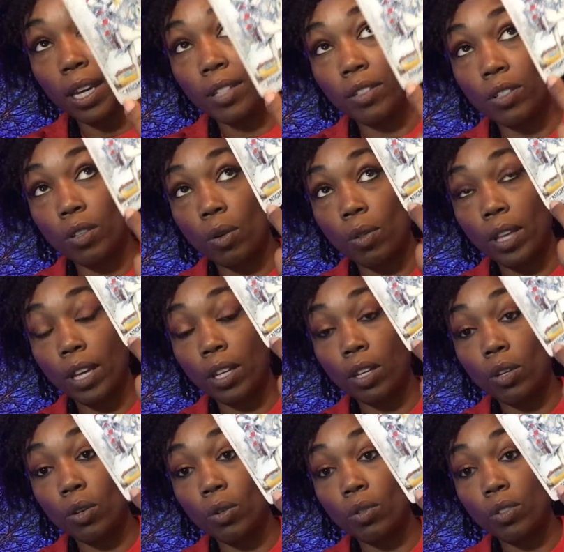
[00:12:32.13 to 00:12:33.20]
And so that
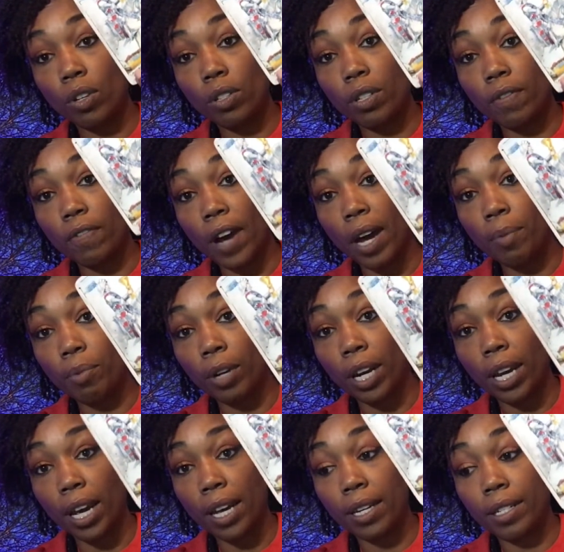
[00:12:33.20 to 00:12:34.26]
you start to
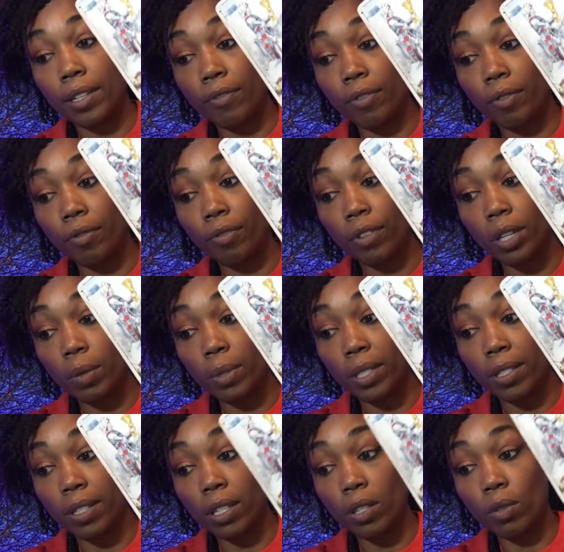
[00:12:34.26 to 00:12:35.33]
vibrate at a different frequency.